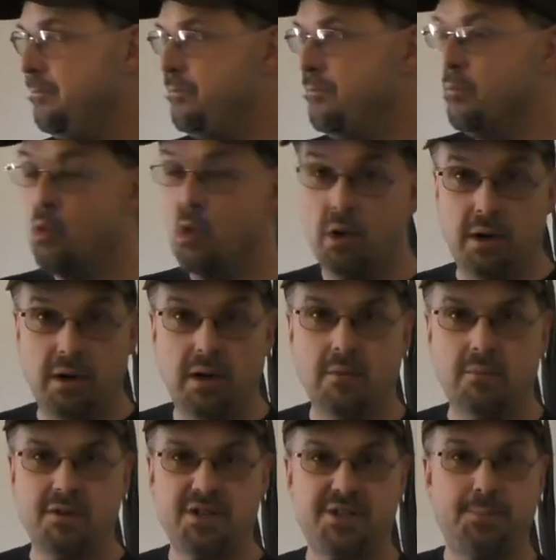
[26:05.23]
More
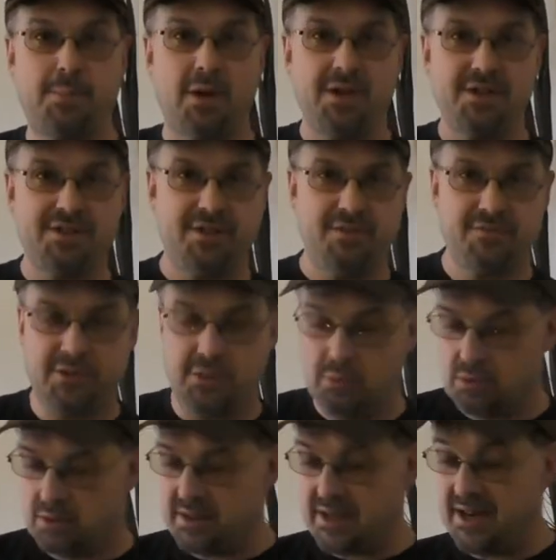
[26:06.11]
a responsive
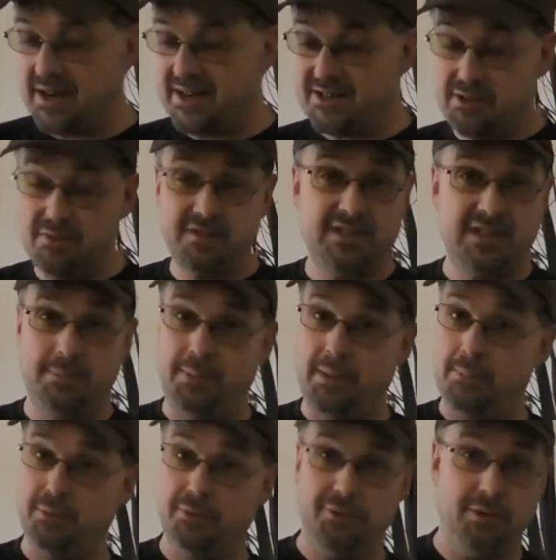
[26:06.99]
tool, and I do see
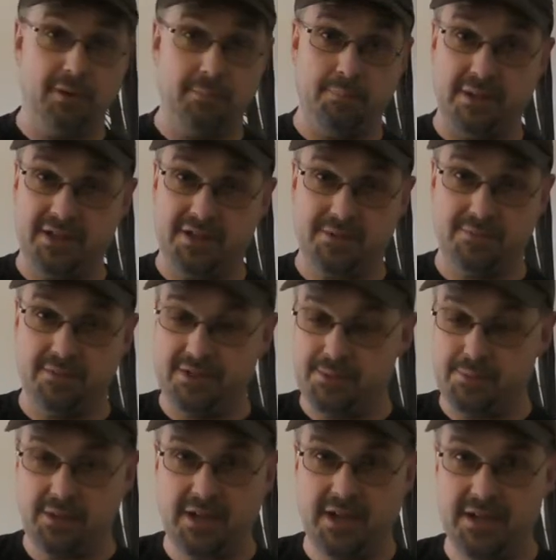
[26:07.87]
people doing base
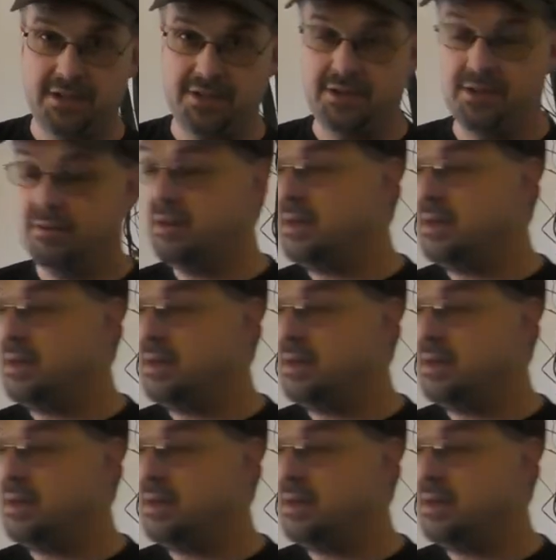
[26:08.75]
reads with K2.